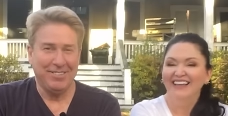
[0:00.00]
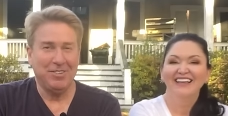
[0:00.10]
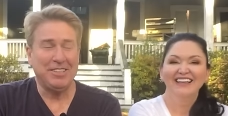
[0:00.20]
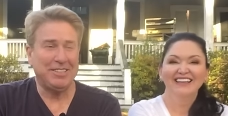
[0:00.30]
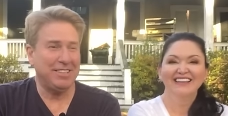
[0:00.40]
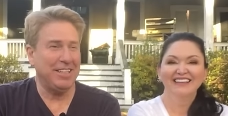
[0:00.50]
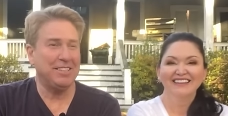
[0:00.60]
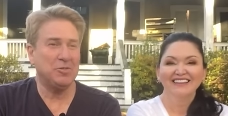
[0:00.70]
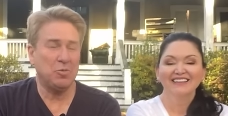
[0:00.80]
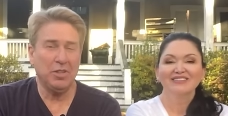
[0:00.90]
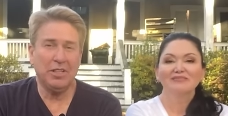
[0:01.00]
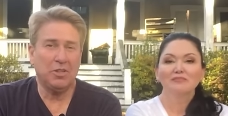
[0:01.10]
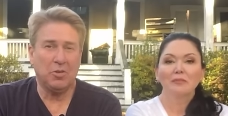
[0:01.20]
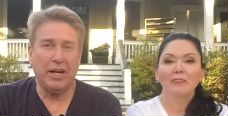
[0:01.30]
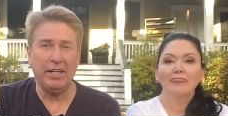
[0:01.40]
Speaker 1: Which is really
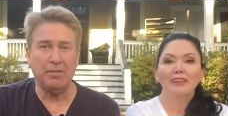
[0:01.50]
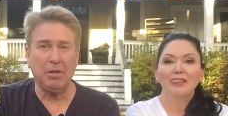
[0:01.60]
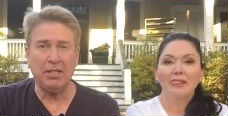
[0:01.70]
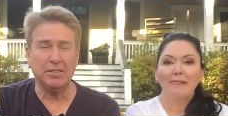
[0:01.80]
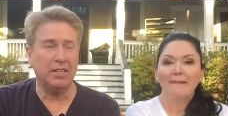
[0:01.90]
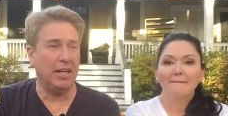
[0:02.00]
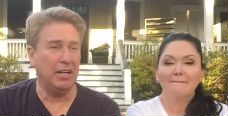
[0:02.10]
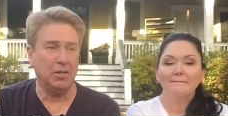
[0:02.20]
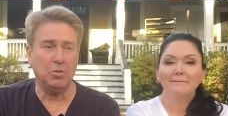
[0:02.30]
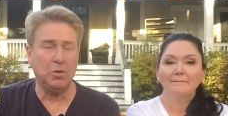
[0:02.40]
great because the L